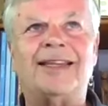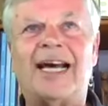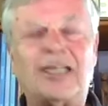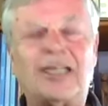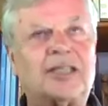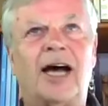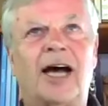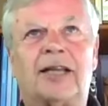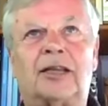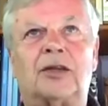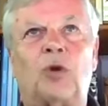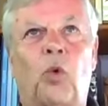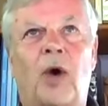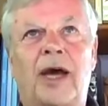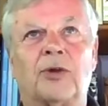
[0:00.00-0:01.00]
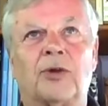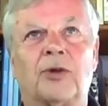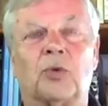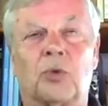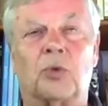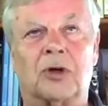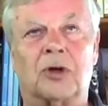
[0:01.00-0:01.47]
That's not the way the
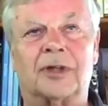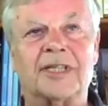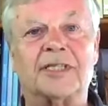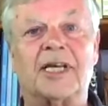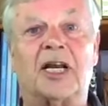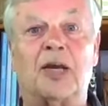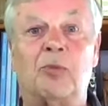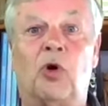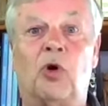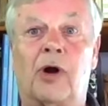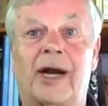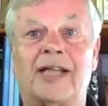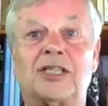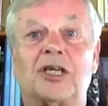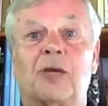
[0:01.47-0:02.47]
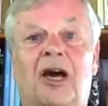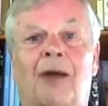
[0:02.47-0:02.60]
world is anymore, and it's going to